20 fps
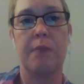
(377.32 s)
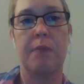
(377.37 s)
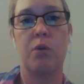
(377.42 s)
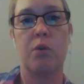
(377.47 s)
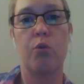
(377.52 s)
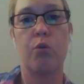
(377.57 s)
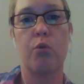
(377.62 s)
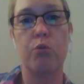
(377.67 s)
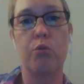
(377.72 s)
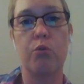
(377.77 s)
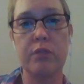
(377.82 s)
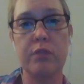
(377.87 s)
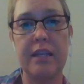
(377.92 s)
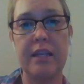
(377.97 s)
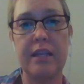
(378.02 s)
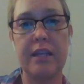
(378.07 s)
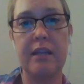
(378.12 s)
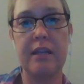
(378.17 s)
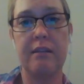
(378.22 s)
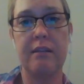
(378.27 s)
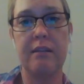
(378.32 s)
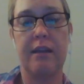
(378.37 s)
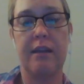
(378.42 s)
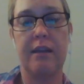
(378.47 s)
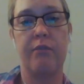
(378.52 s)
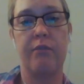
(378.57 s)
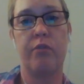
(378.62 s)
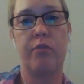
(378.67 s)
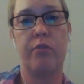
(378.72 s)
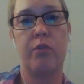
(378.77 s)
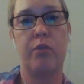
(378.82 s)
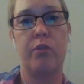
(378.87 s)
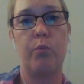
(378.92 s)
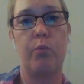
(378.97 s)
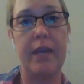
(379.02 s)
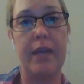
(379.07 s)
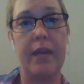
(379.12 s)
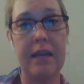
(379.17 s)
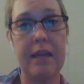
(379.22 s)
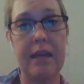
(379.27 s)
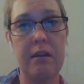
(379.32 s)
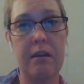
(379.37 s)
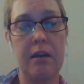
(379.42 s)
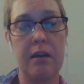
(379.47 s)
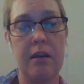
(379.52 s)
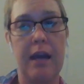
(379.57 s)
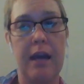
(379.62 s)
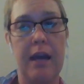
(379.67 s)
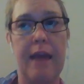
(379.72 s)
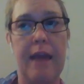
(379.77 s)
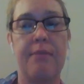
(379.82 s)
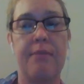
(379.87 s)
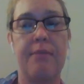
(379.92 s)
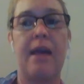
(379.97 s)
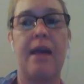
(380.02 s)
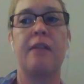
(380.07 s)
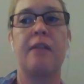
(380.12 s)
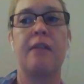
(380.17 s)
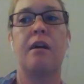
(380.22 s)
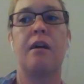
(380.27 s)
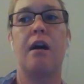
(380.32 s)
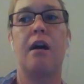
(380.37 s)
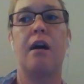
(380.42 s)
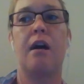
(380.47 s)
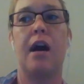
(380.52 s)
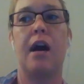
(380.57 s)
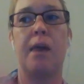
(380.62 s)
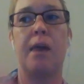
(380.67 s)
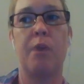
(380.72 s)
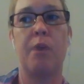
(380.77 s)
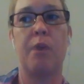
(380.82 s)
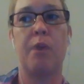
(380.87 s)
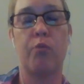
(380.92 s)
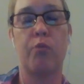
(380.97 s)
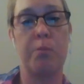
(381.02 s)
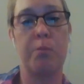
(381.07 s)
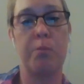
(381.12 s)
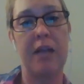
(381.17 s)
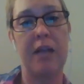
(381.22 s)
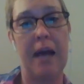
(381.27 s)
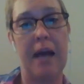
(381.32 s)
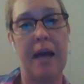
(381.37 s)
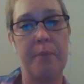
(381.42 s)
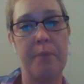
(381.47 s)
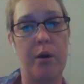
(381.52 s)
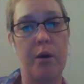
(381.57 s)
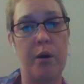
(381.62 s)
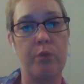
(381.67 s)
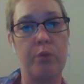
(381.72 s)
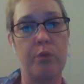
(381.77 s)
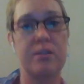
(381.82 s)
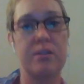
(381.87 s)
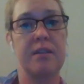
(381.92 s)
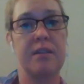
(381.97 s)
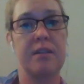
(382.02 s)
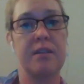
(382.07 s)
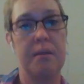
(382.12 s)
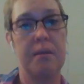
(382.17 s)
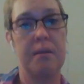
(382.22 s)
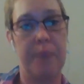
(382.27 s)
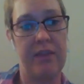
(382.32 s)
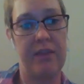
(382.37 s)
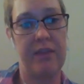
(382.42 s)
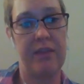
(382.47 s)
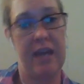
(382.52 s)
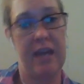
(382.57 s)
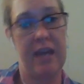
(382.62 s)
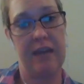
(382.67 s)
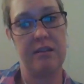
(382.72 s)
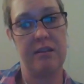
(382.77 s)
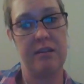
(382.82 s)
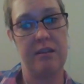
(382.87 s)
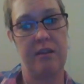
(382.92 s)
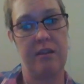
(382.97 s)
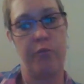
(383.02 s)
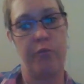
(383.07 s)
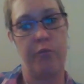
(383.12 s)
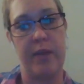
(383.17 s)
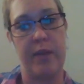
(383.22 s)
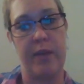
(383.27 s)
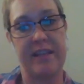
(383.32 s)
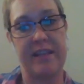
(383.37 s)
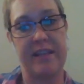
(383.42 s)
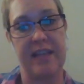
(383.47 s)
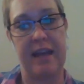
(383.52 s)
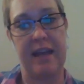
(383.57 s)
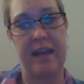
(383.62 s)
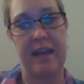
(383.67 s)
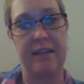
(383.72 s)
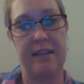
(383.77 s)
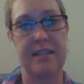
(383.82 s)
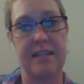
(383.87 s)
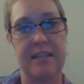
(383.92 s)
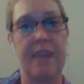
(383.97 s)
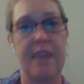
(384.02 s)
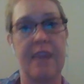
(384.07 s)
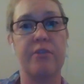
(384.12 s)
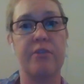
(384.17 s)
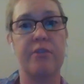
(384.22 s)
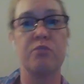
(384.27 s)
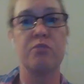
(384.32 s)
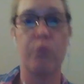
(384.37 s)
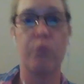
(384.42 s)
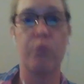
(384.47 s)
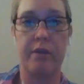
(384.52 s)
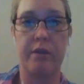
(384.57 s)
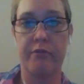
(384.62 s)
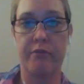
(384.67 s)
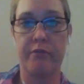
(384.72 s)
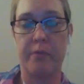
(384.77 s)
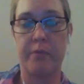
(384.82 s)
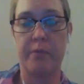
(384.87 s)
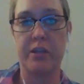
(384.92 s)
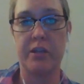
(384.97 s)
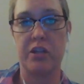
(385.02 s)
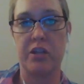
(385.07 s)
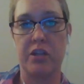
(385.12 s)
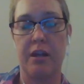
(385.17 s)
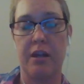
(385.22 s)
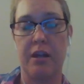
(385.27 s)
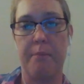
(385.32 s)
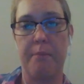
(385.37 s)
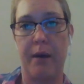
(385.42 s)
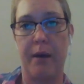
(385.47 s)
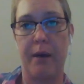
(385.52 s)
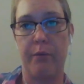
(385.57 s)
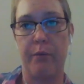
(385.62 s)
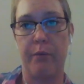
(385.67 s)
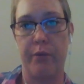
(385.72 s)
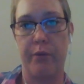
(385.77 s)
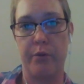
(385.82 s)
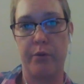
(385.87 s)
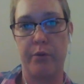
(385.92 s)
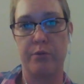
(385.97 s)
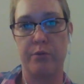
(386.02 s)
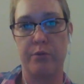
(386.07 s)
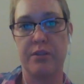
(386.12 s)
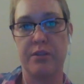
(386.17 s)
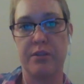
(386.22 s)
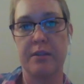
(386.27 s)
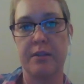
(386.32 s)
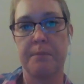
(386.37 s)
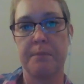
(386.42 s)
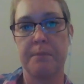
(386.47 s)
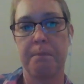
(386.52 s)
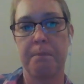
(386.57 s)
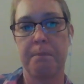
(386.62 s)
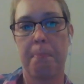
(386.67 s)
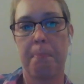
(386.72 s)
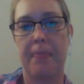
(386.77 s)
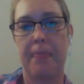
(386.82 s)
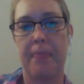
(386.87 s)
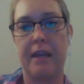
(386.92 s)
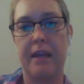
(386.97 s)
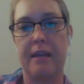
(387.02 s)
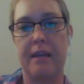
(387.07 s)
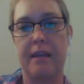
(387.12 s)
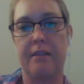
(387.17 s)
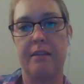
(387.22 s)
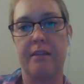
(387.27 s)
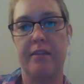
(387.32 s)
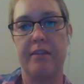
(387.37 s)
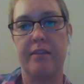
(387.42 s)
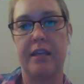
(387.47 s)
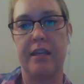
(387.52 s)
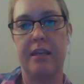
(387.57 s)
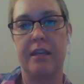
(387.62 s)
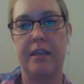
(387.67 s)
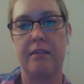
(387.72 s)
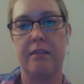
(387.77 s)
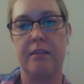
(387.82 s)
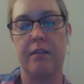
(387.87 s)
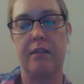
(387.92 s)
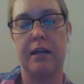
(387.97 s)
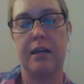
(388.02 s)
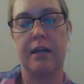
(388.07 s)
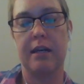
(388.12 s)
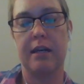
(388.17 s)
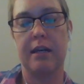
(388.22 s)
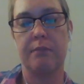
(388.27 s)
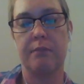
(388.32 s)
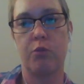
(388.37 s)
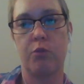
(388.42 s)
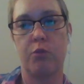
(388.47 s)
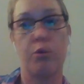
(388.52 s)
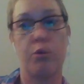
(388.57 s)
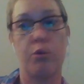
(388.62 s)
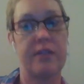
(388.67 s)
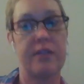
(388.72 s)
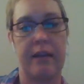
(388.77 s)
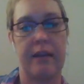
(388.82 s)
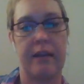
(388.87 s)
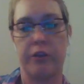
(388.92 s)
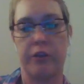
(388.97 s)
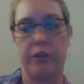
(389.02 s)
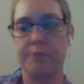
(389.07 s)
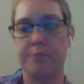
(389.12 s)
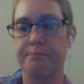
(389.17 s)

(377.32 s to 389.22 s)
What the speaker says: early in the week, and then a reply post by the end of week's end. And there's more information about those in the course calendar.